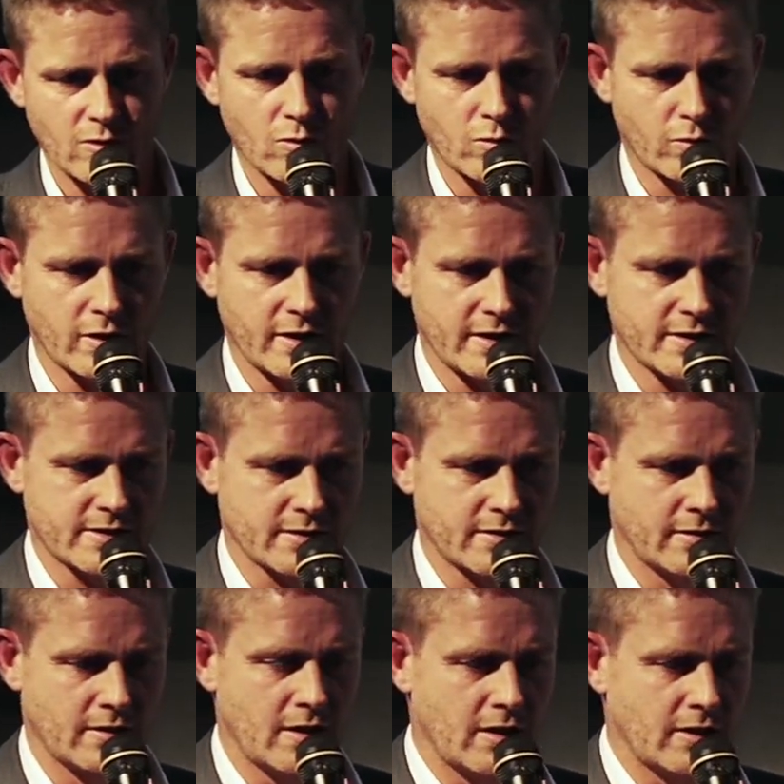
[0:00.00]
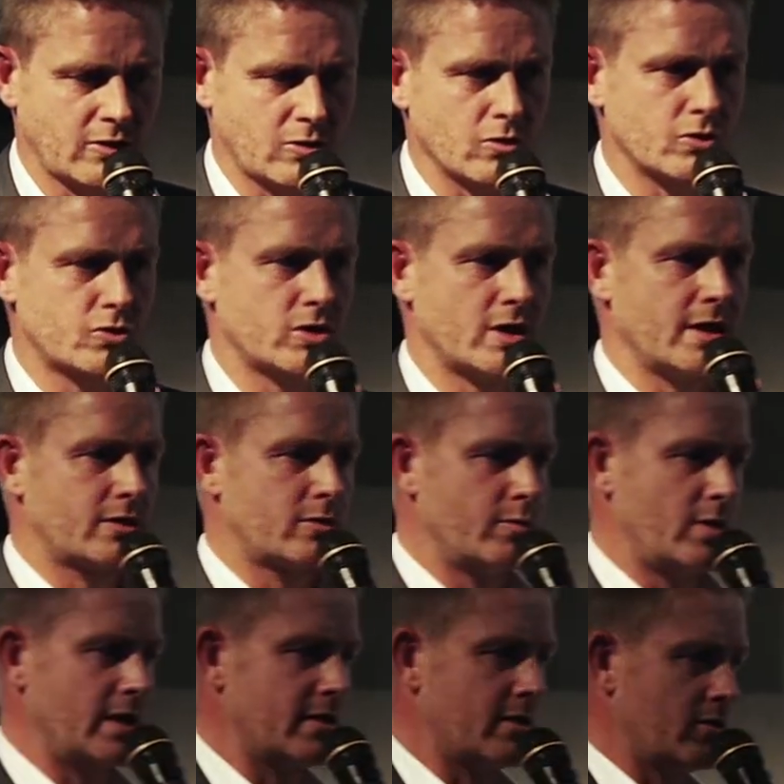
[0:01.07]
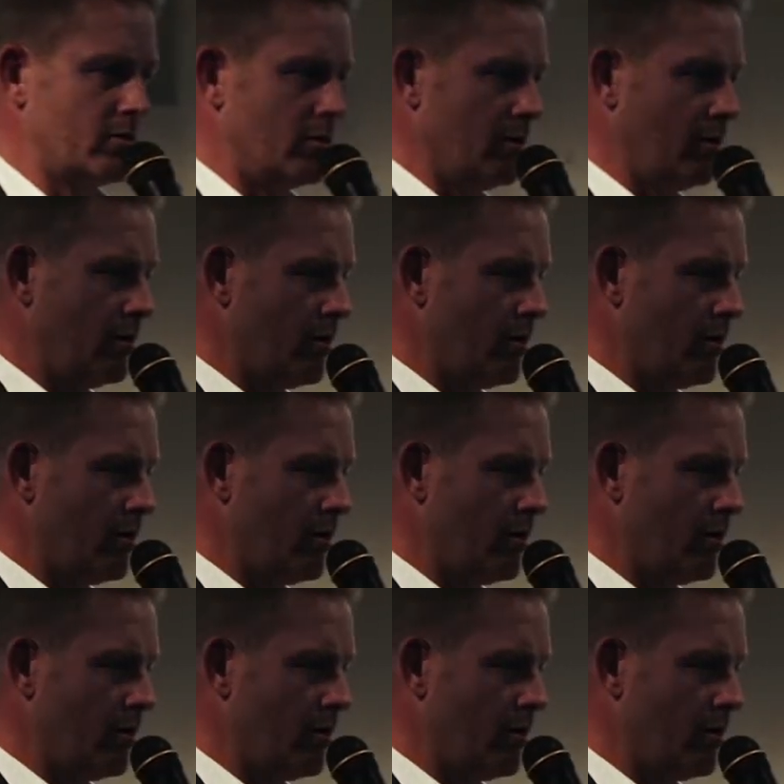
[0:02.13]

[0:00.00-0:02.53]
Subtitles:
or what is it? Don't try to make it all.